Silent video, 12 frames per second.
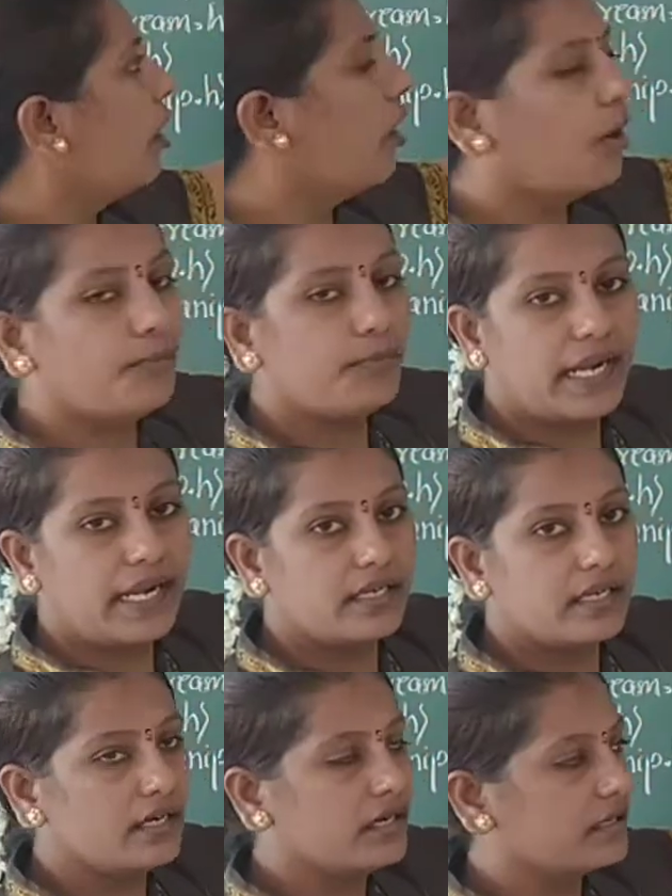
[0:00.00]

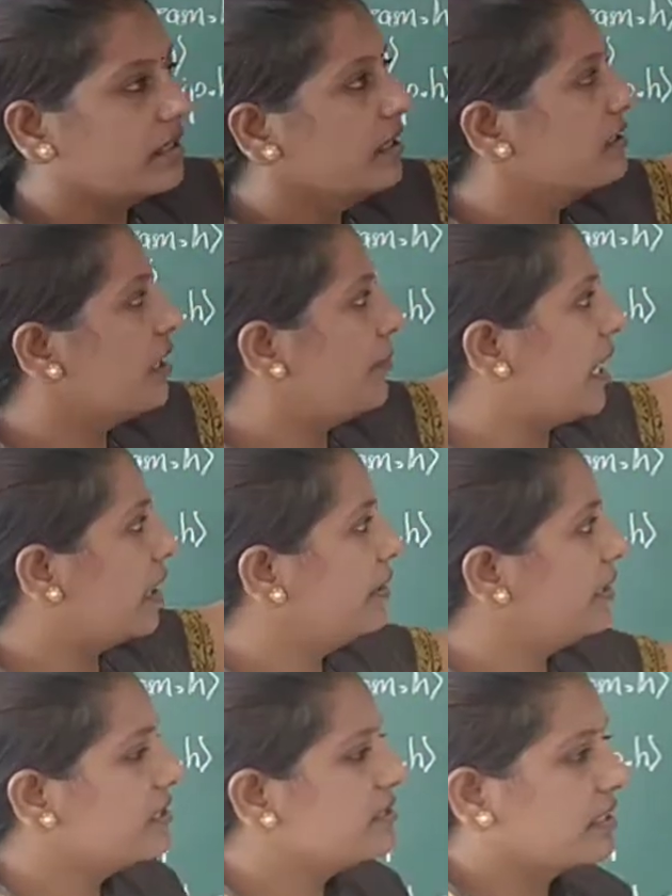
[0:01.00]
operator. The
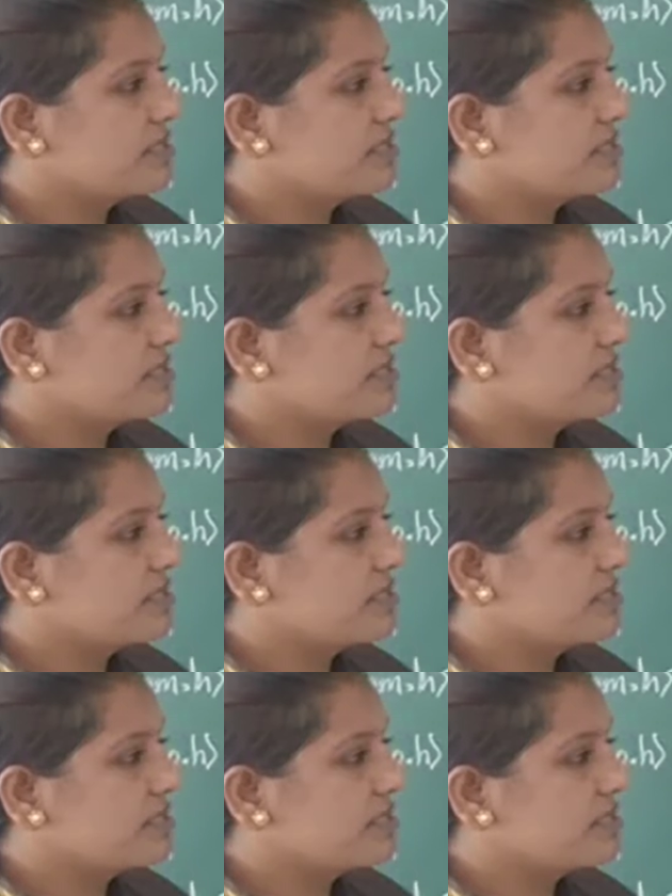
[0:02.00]
parameterized